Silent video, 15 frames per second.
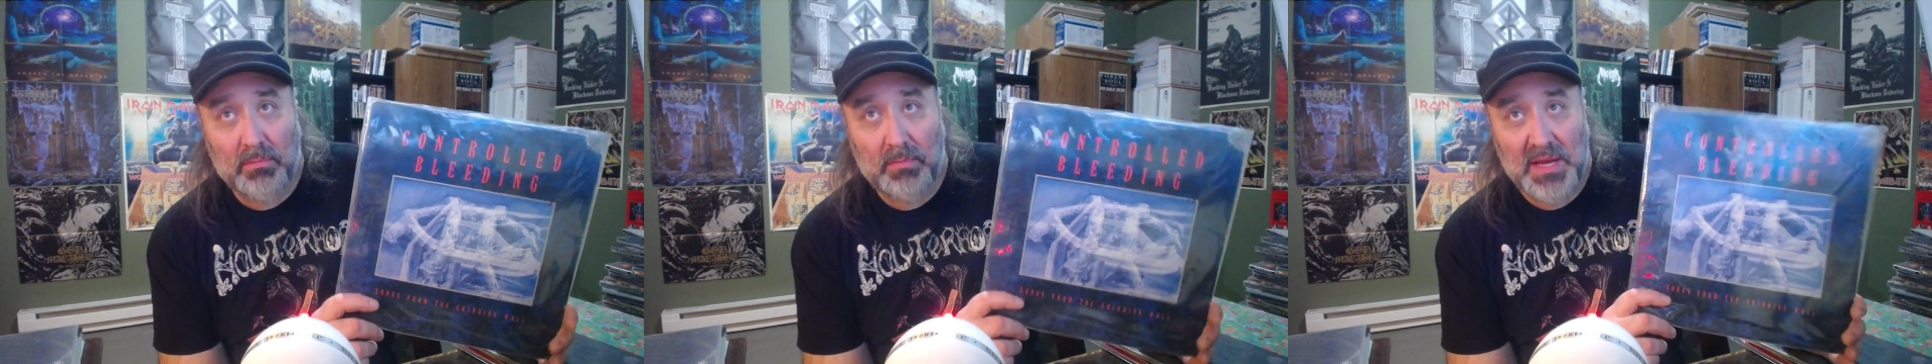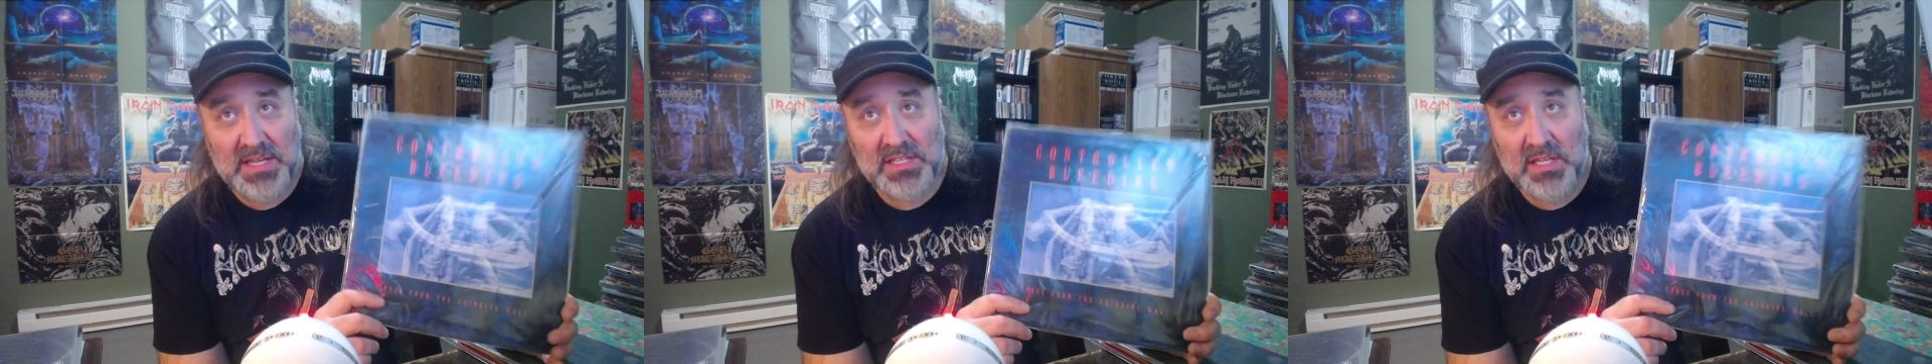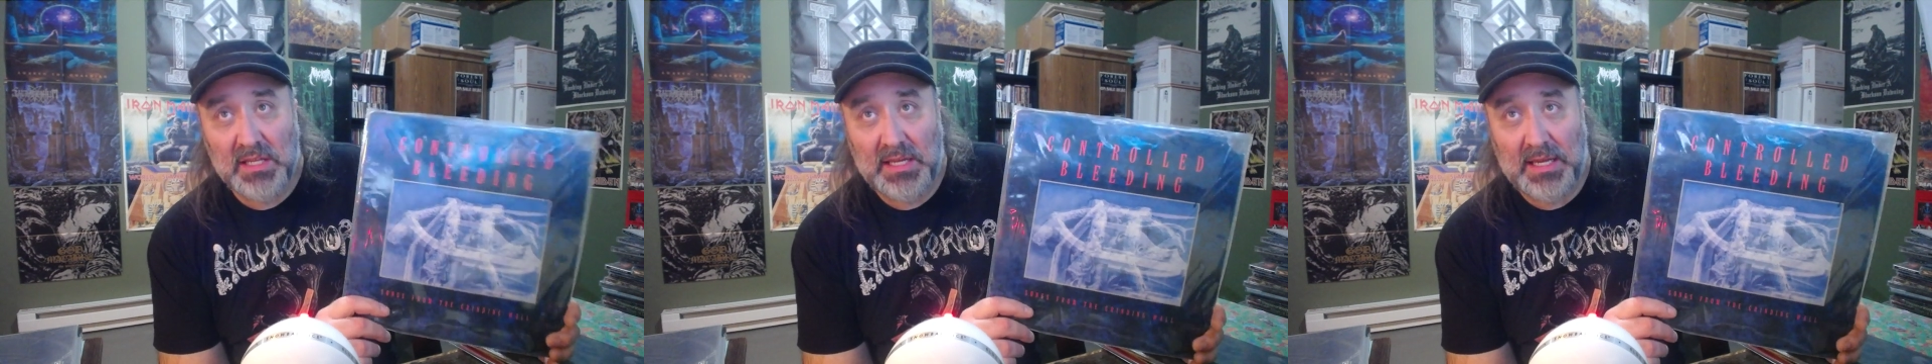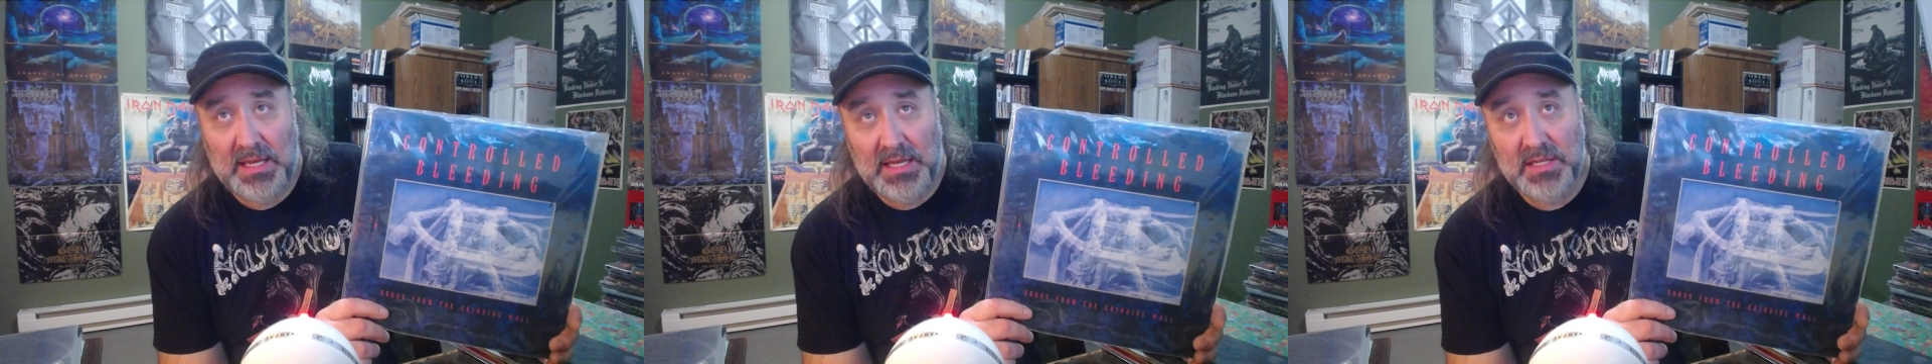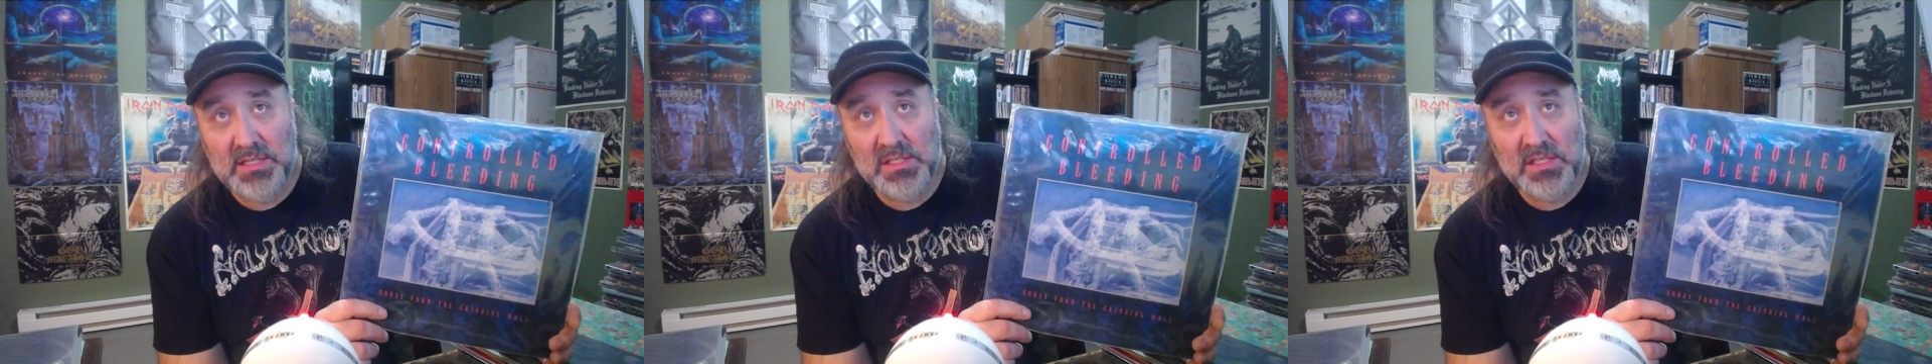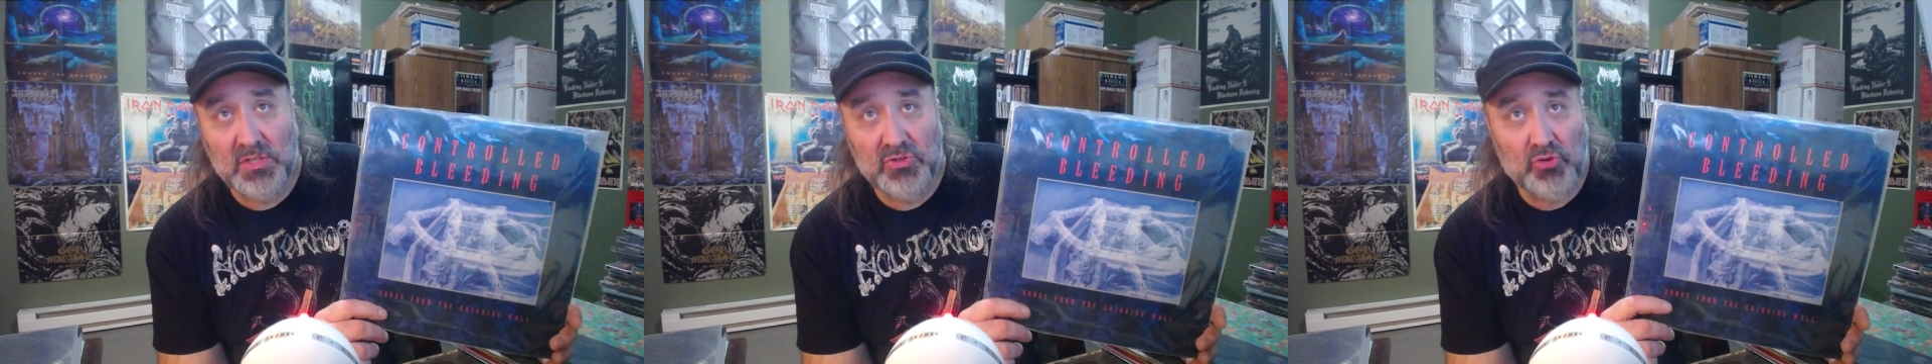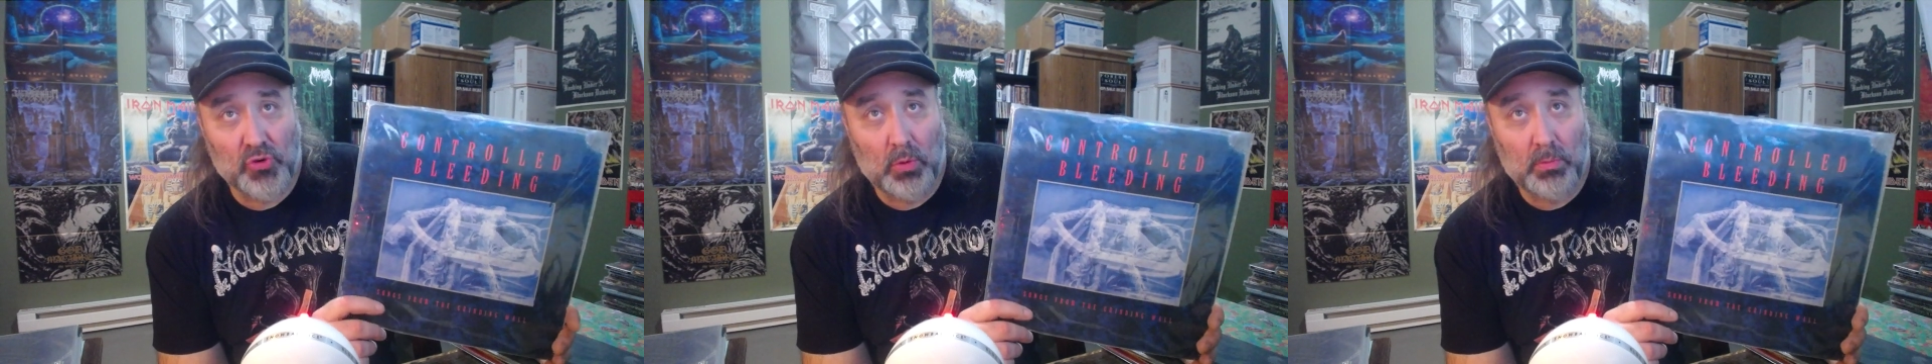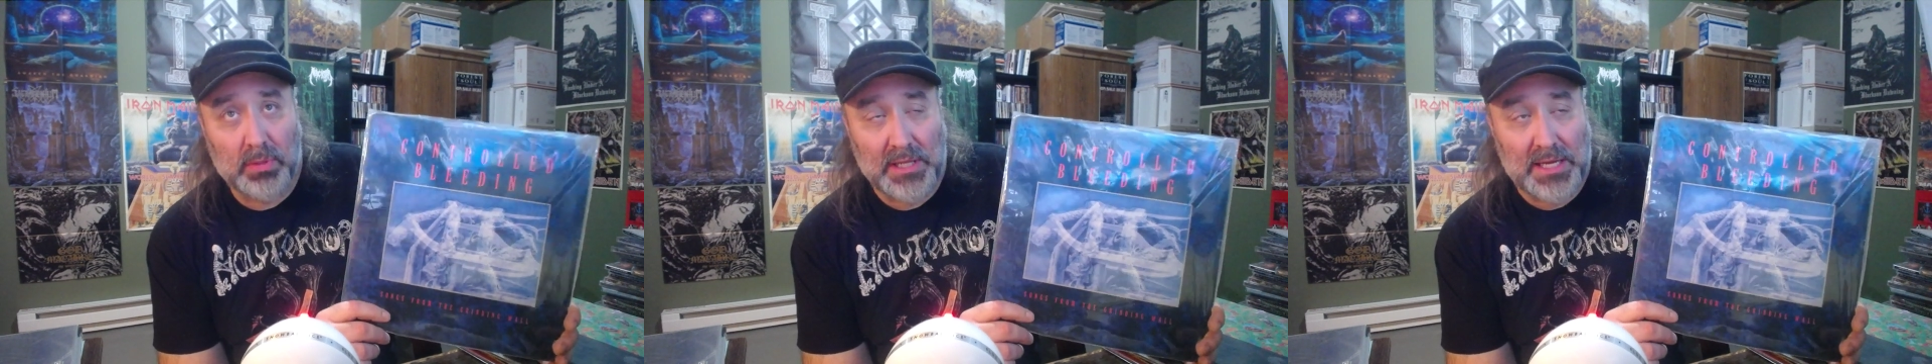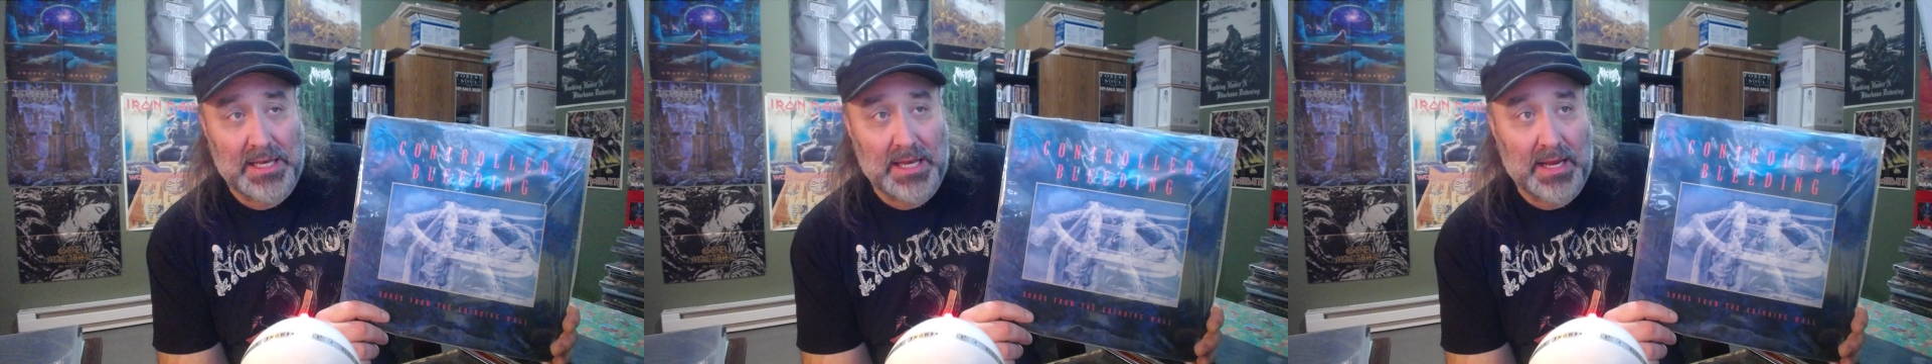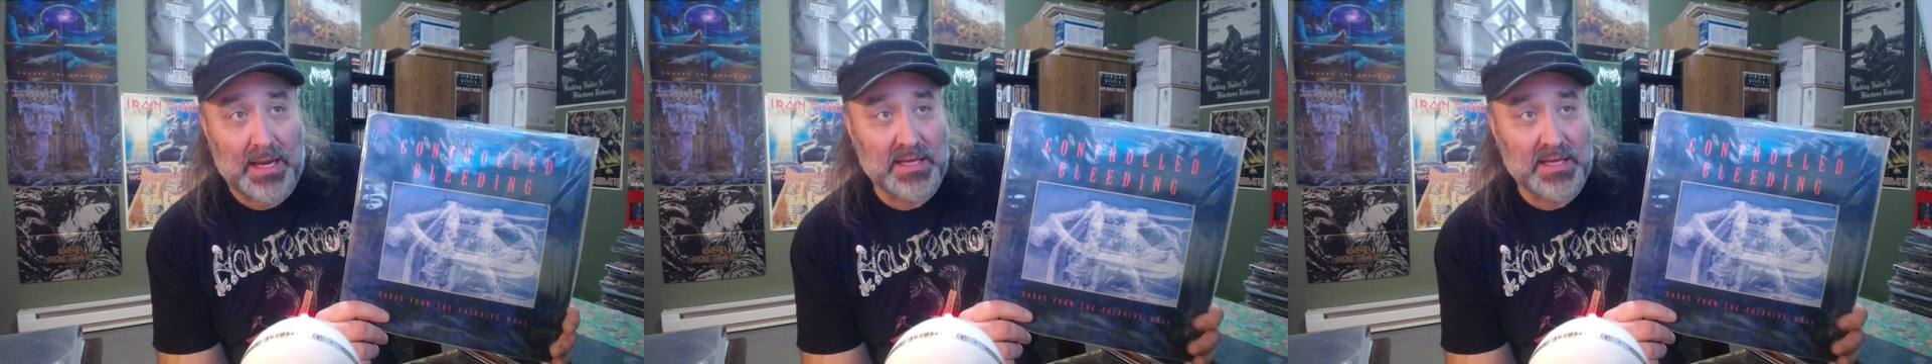basically is Controlled Bleeding.